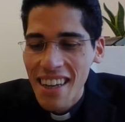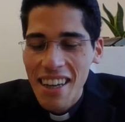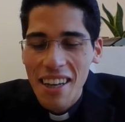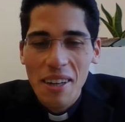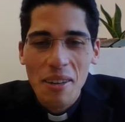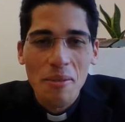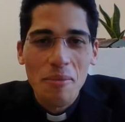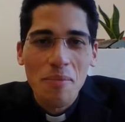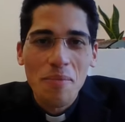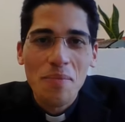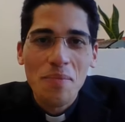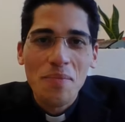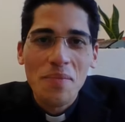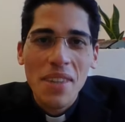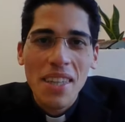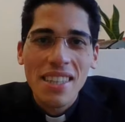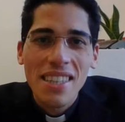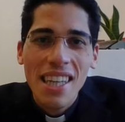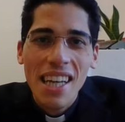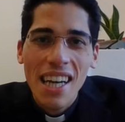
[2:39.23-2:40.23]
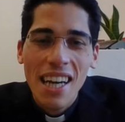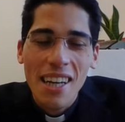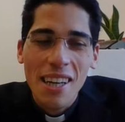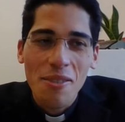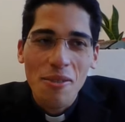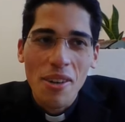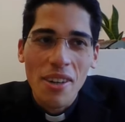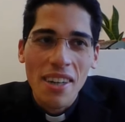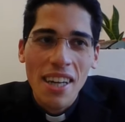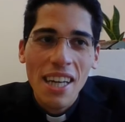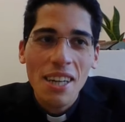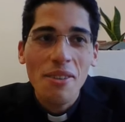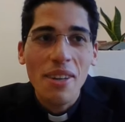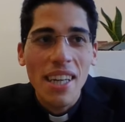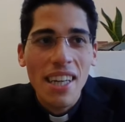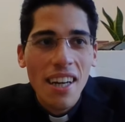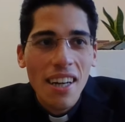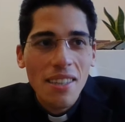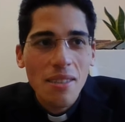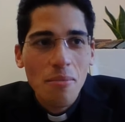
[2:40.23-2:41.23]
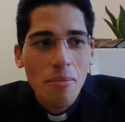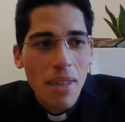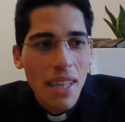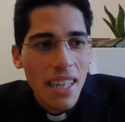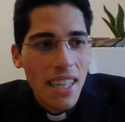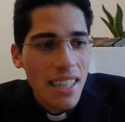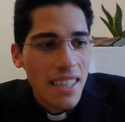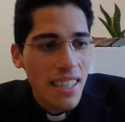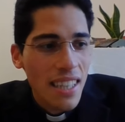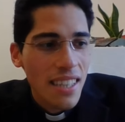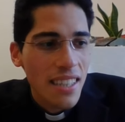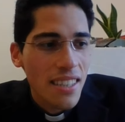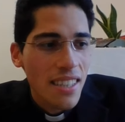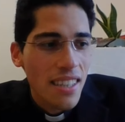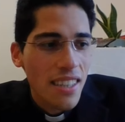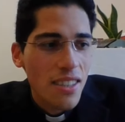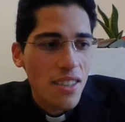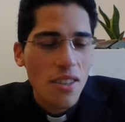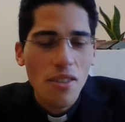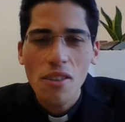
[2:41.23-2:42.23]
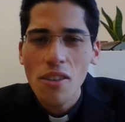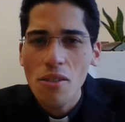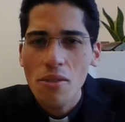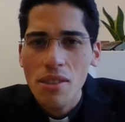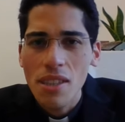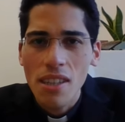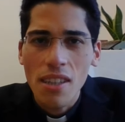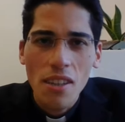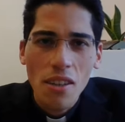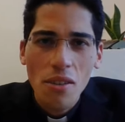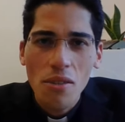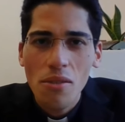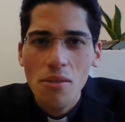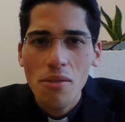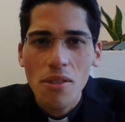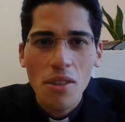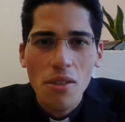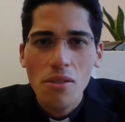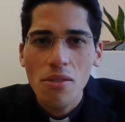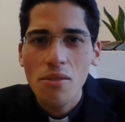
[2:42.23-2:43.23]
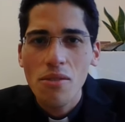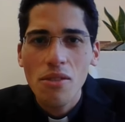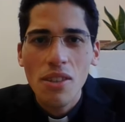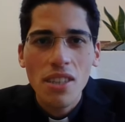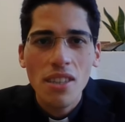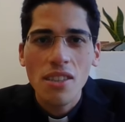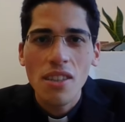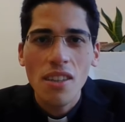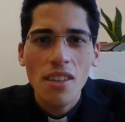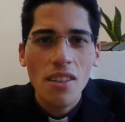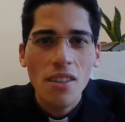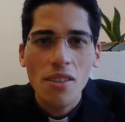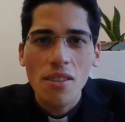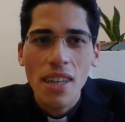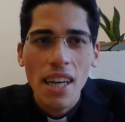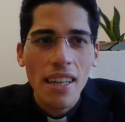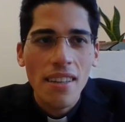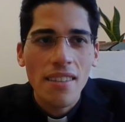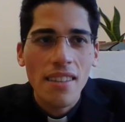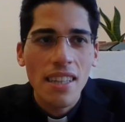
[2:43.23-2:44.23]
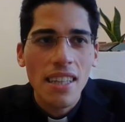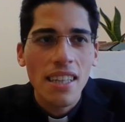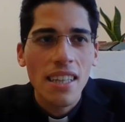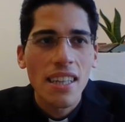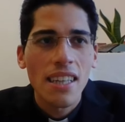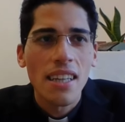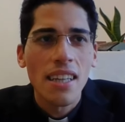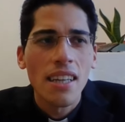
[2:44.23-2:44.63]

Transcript: tell anyone. Anyway, he asked me, he said, he said, are you Christian? Are you Catholic?